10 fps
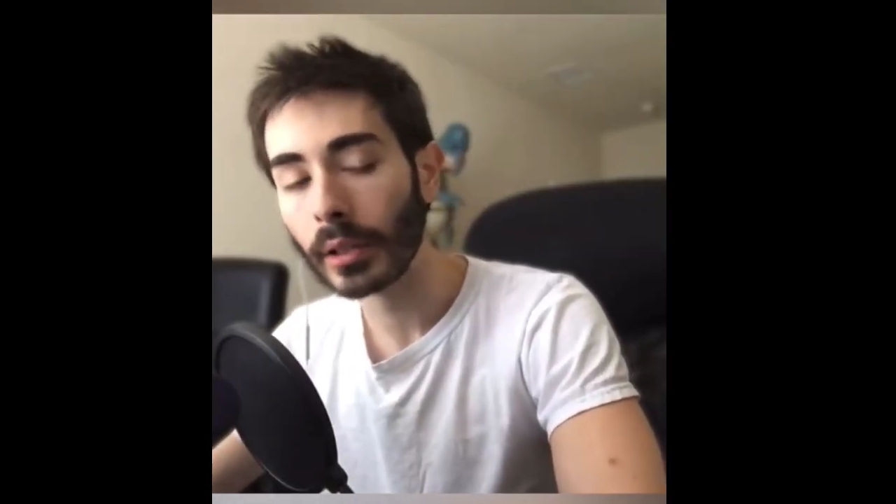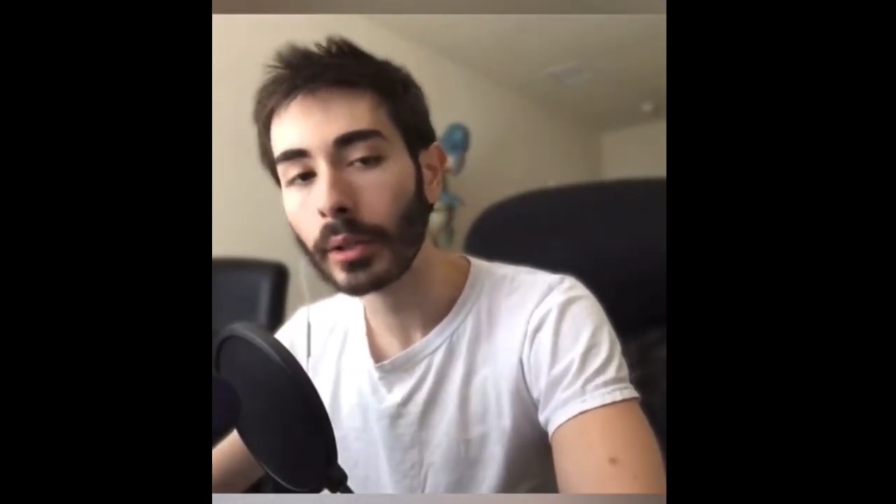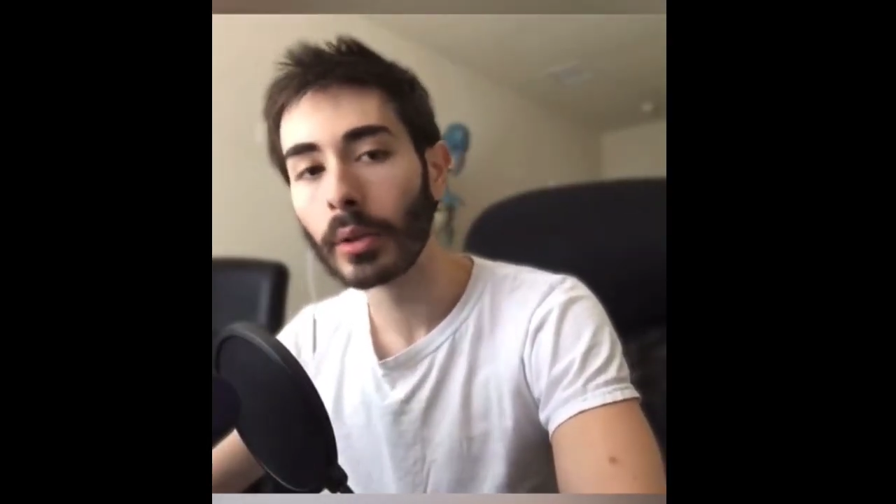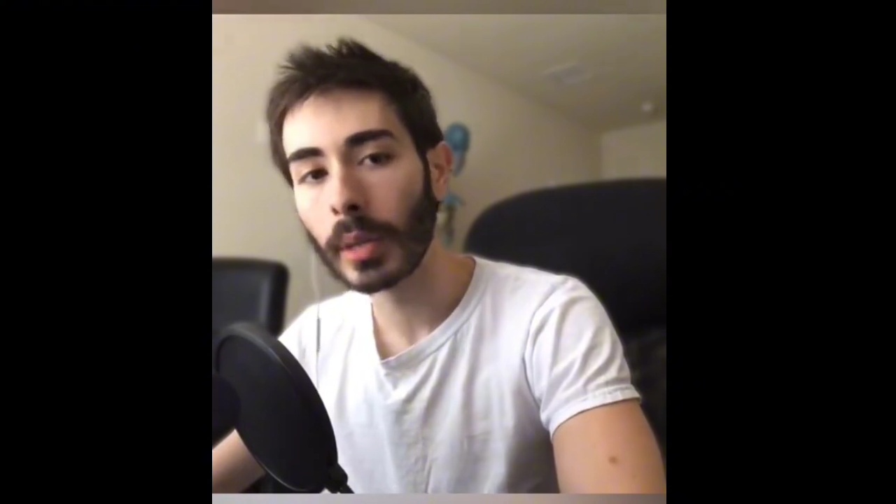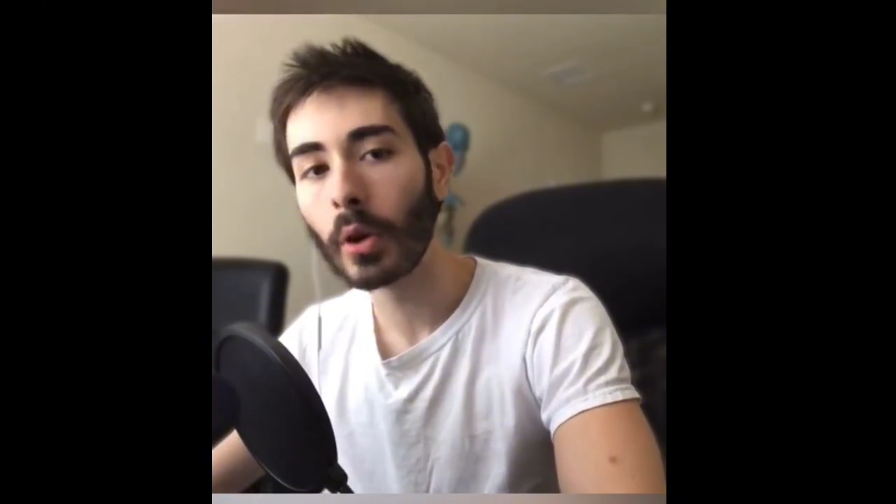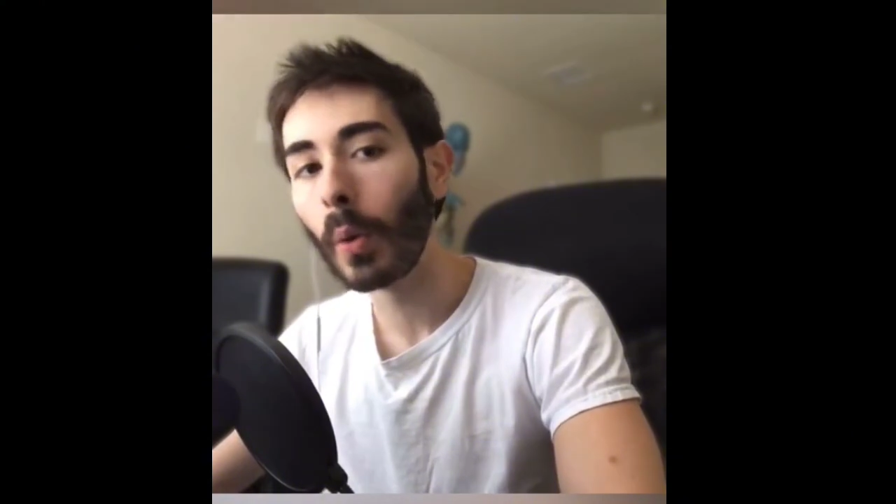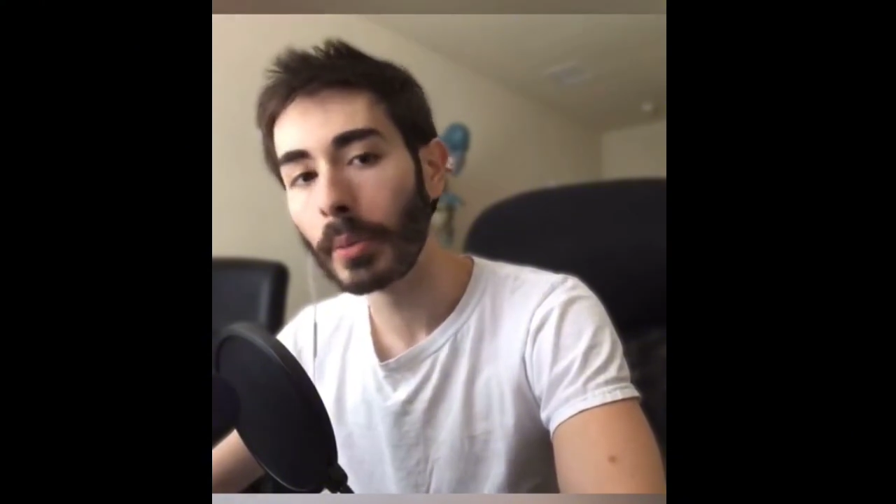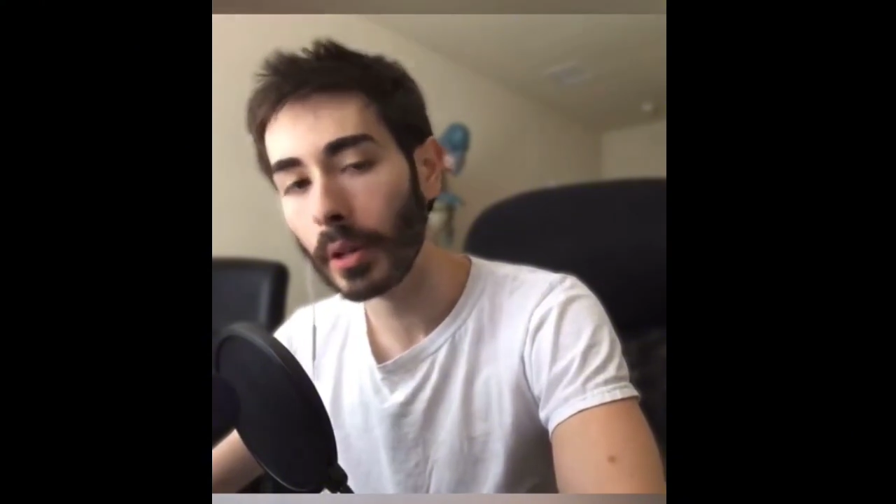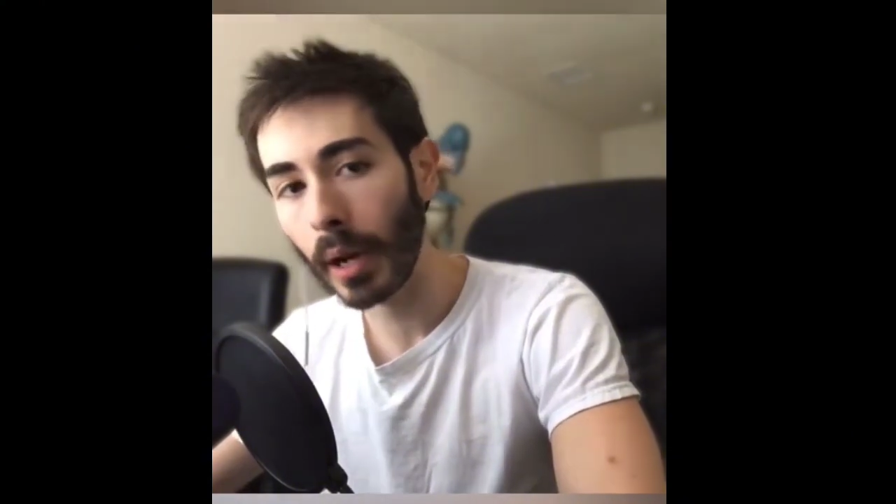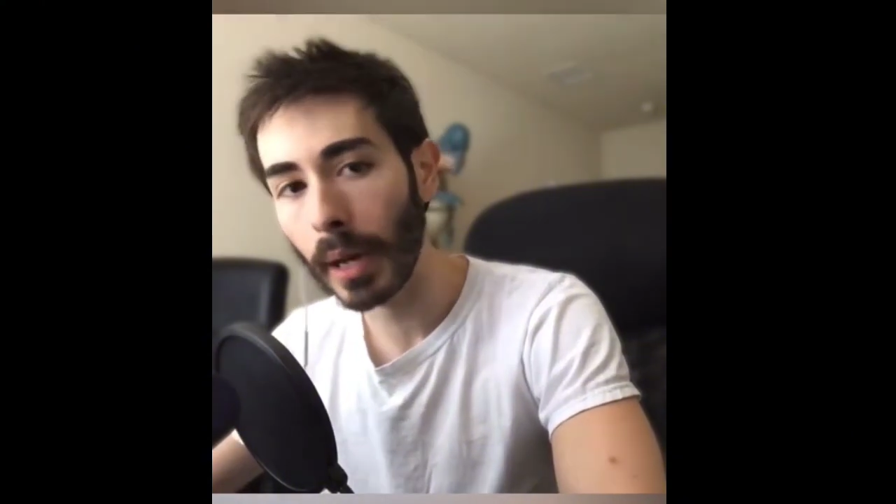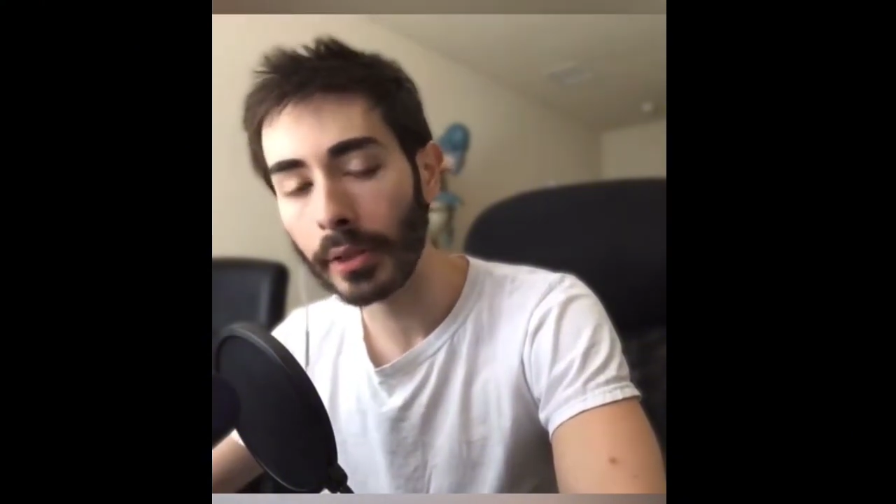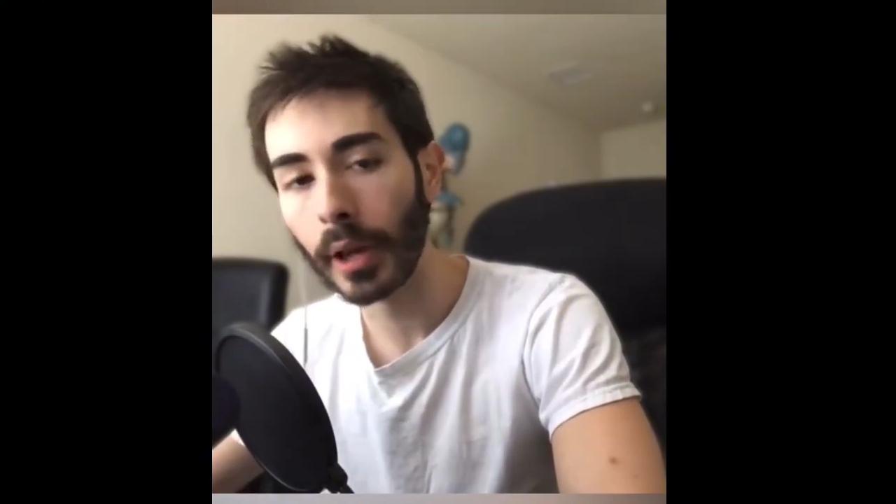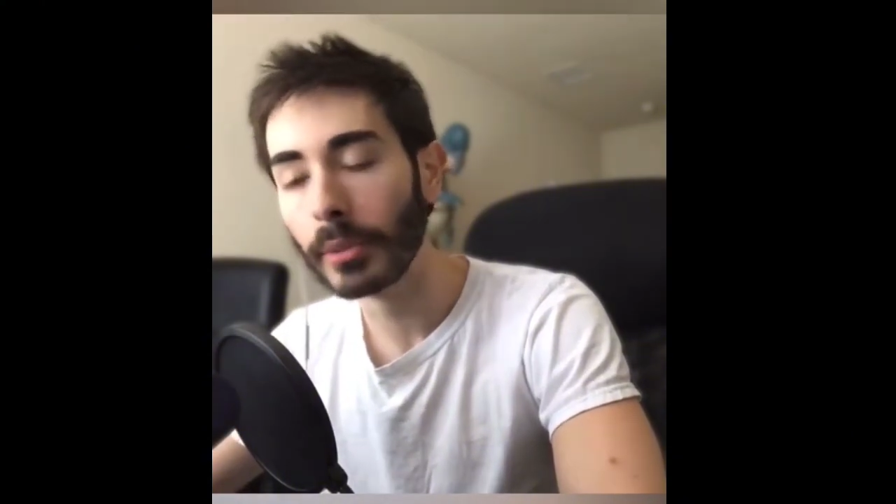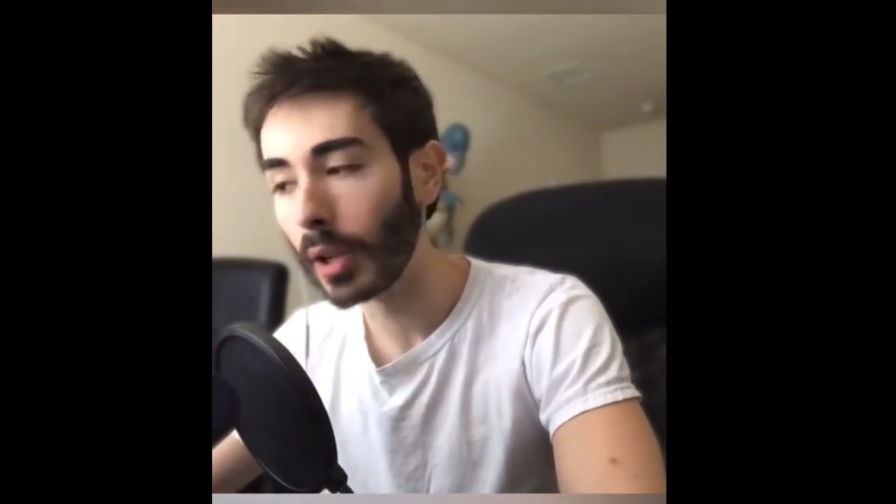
a literal chemical weapon in my bathtub.